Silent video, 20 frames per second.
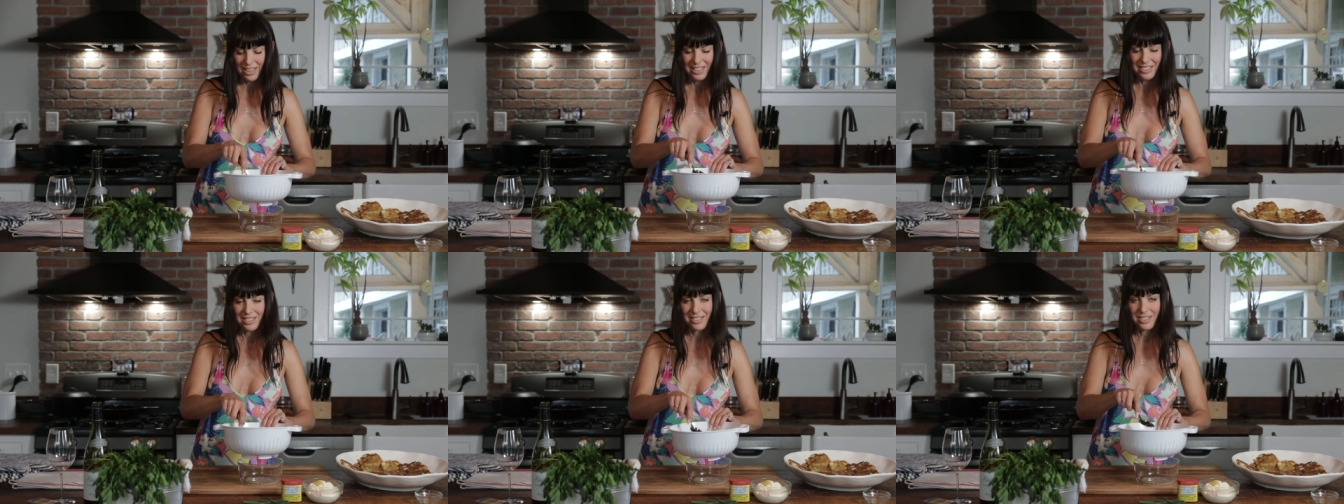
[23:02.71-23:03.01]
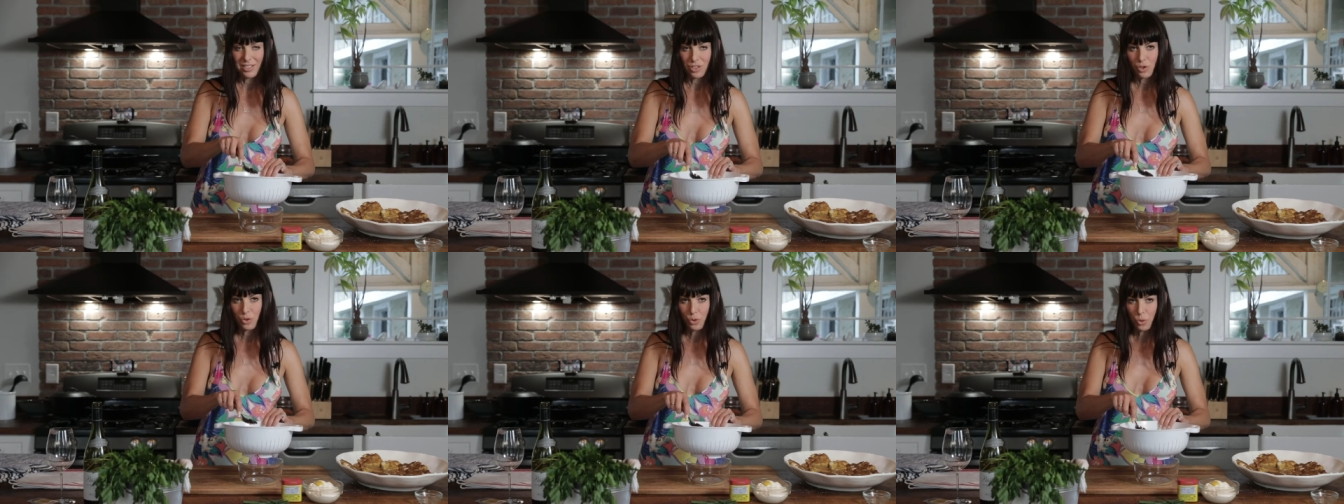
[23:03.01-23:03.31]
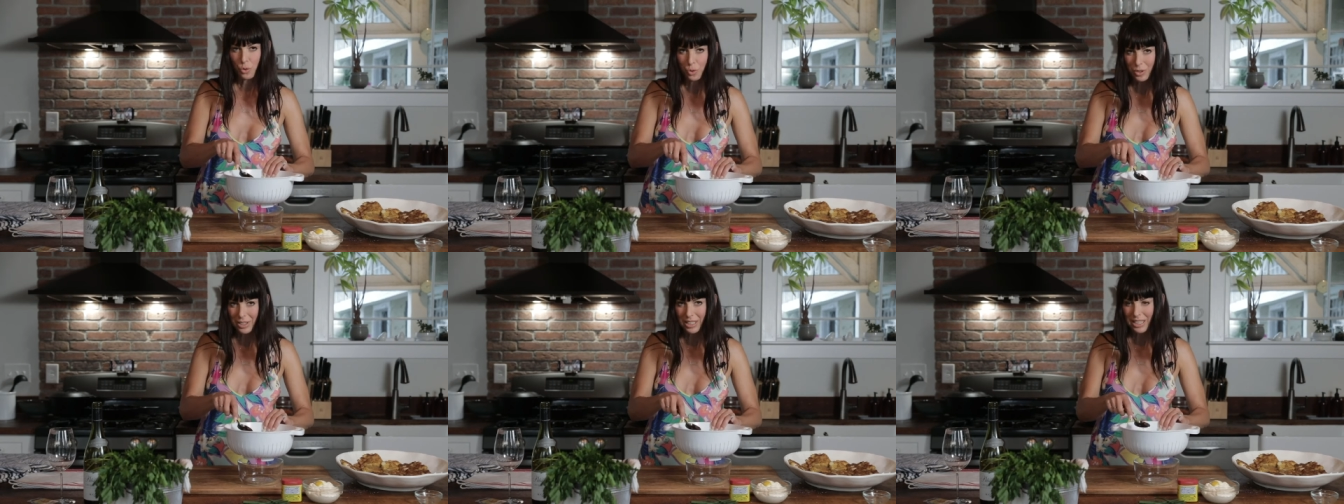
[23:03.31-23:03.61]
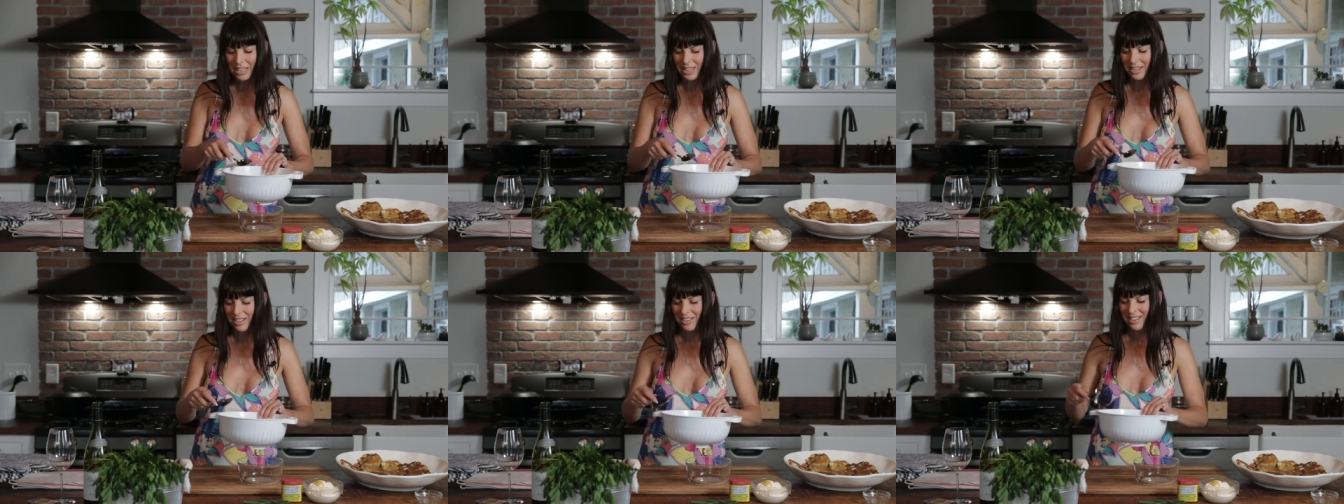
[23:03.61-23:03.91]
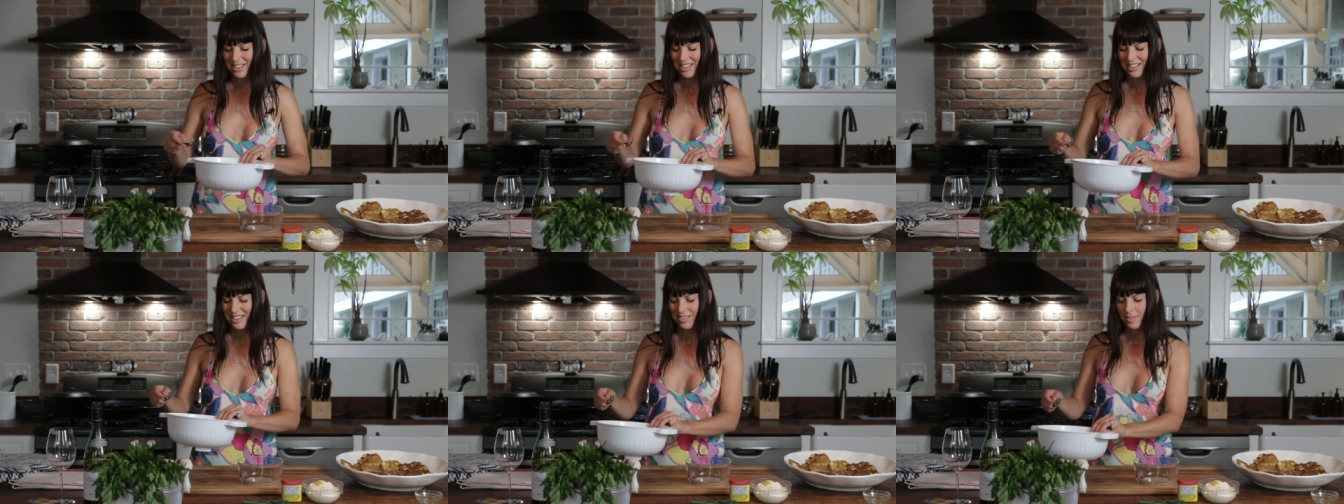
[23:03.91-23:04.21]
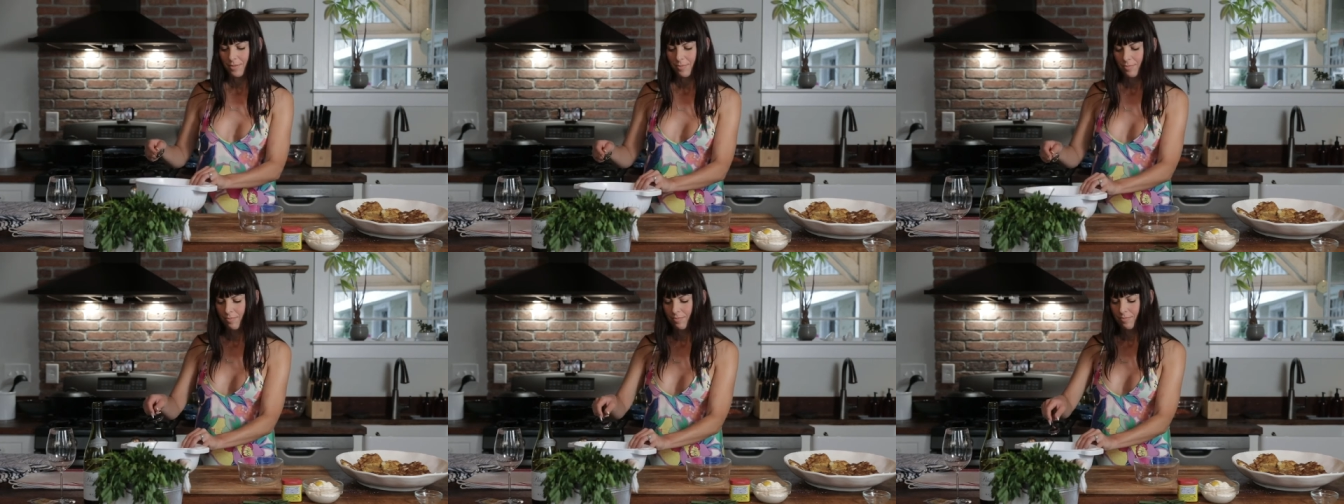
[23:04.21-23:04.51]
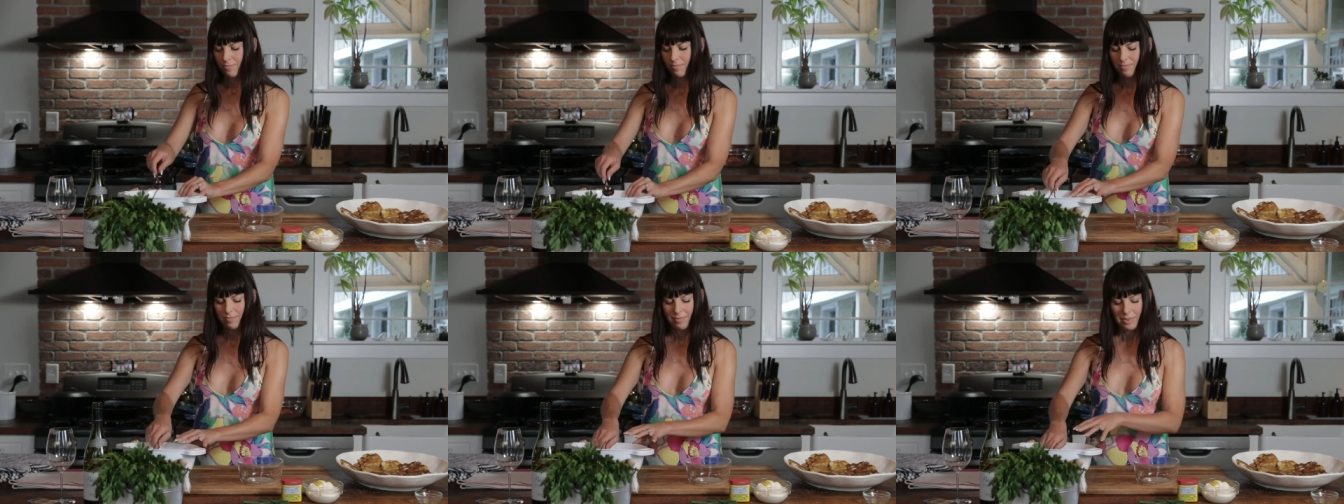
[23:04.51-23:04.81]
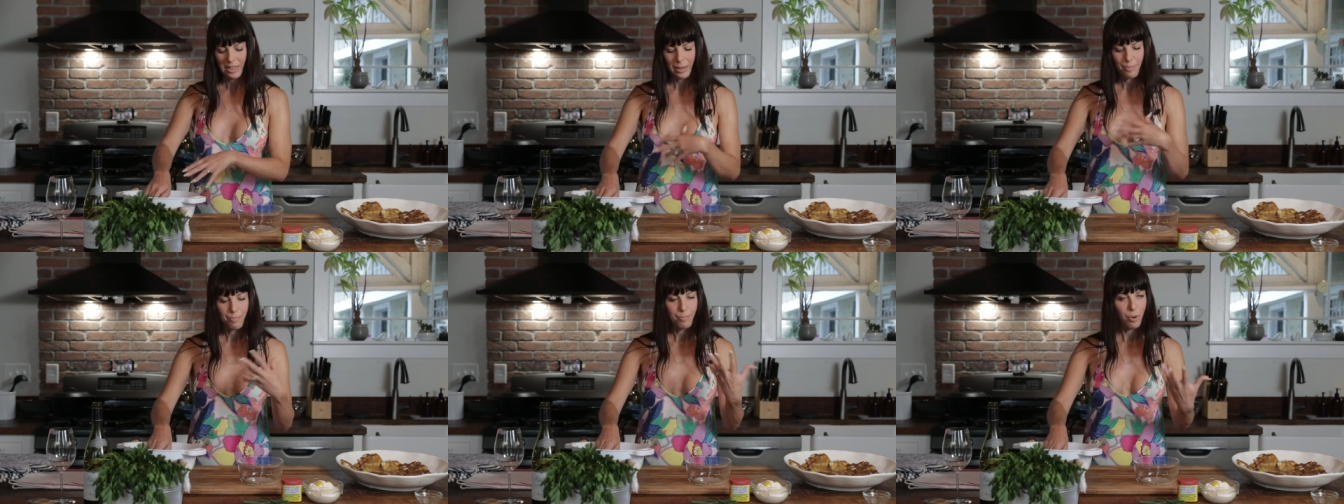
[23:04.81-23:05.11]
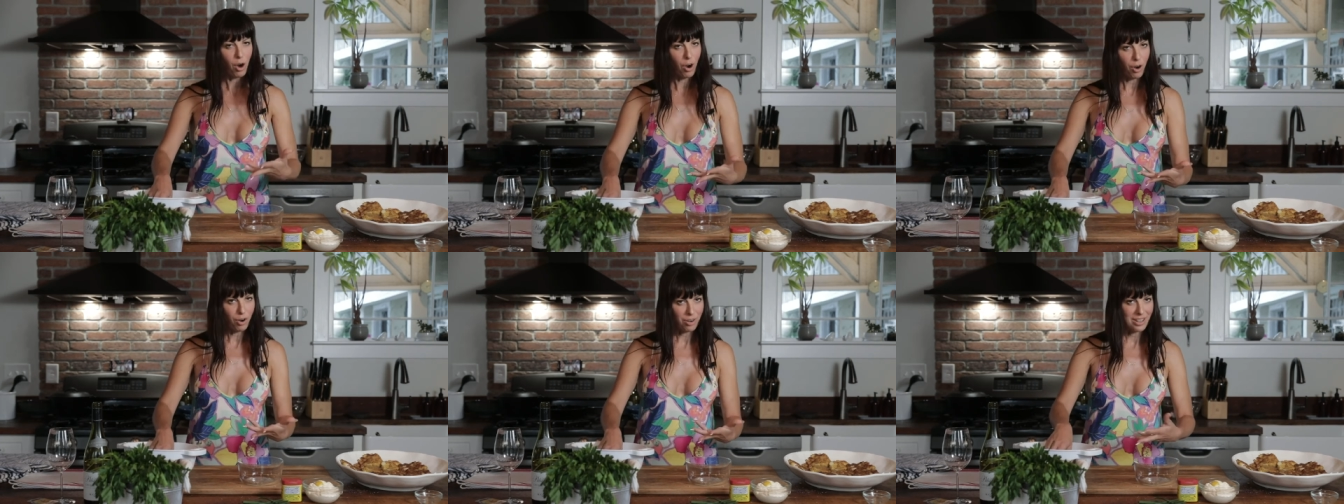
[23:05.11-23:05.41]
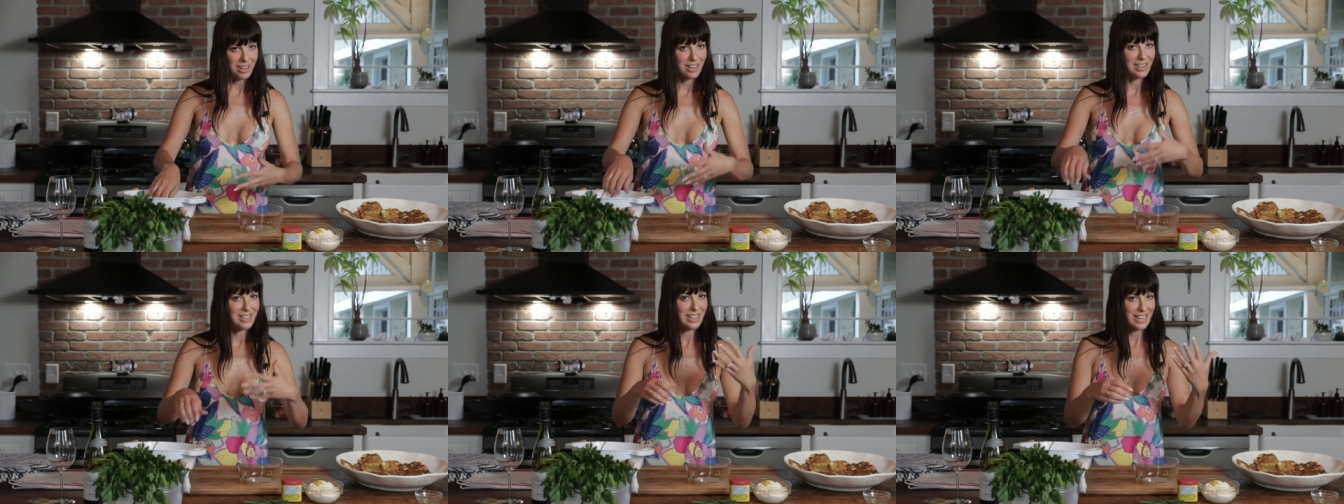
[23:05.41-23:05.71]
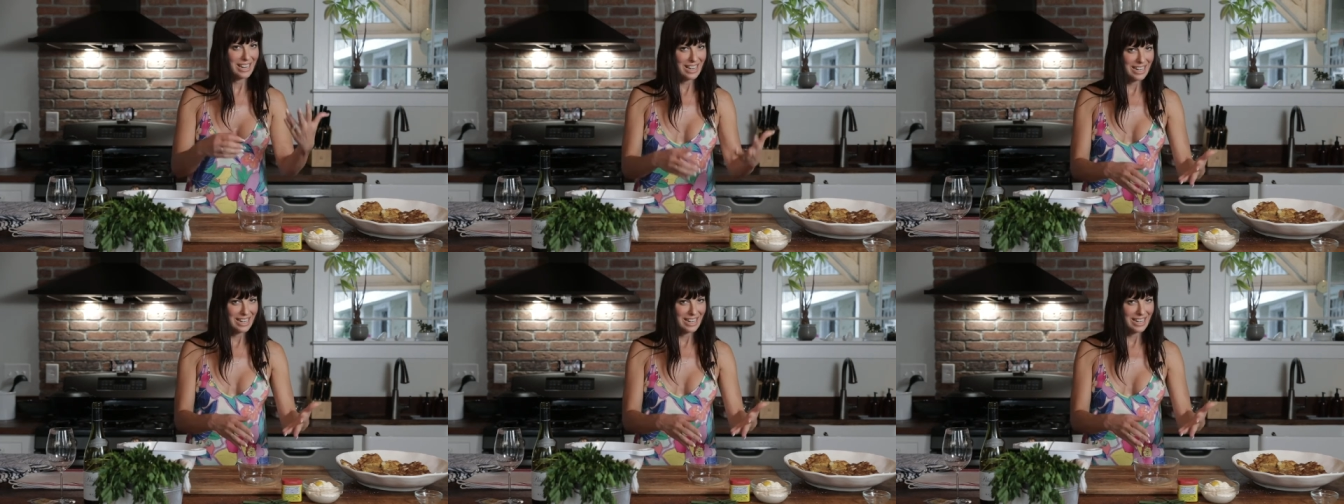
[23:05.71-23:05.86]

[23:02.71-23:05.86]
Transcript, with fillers: is truly imparted